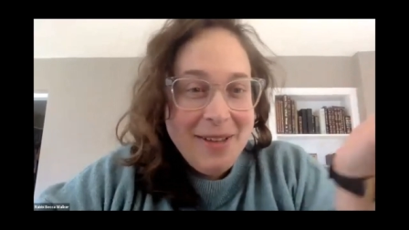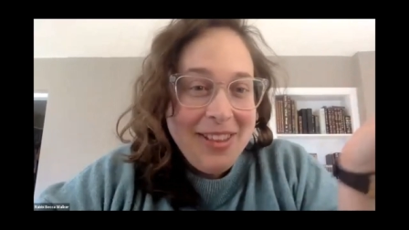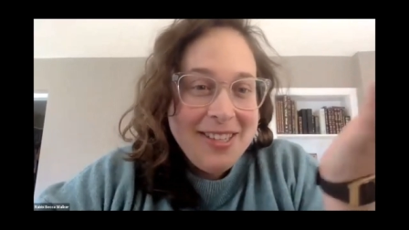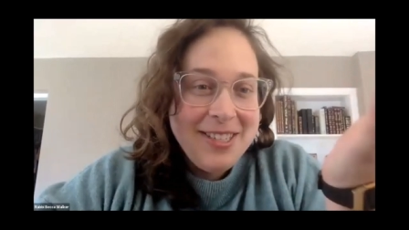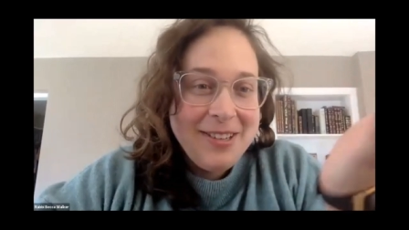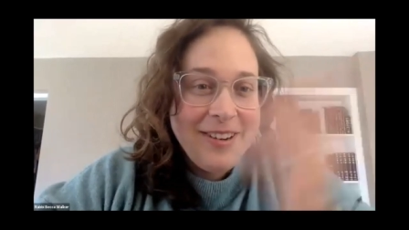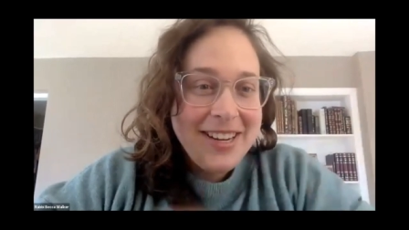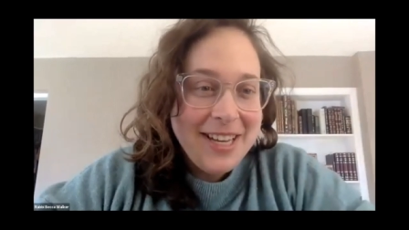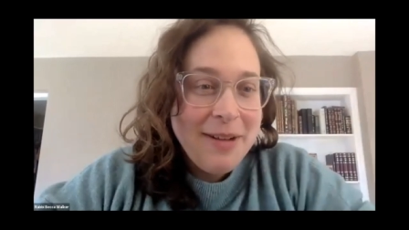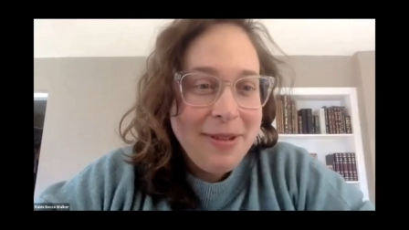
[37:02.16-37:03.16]
i mean this is a great
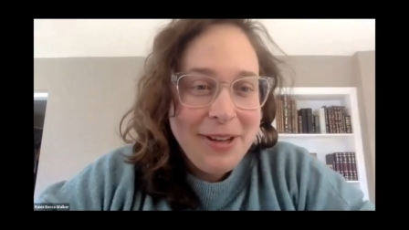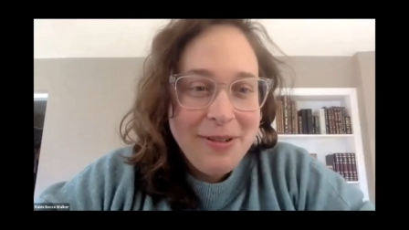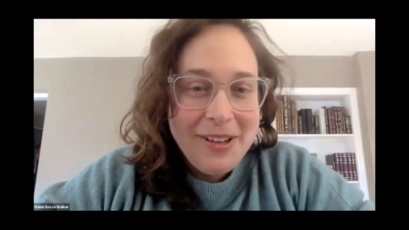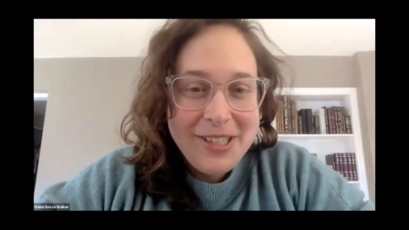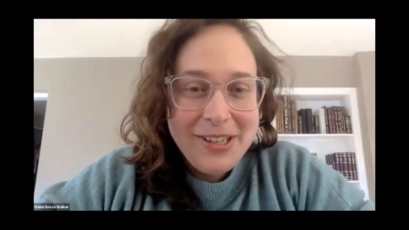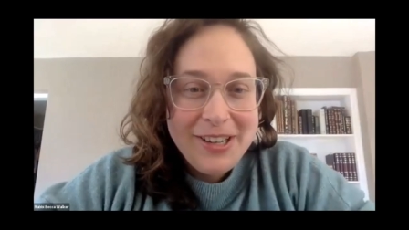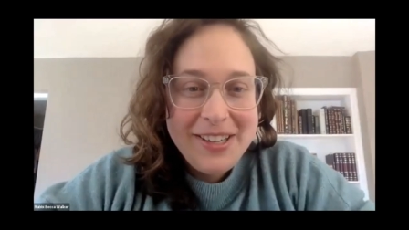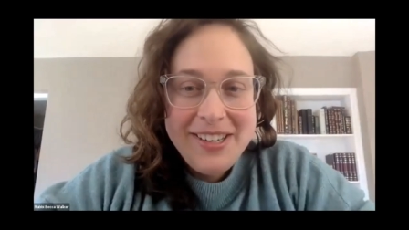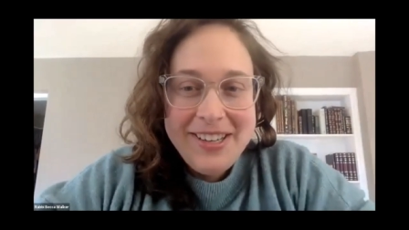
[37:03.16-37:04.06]
example you all took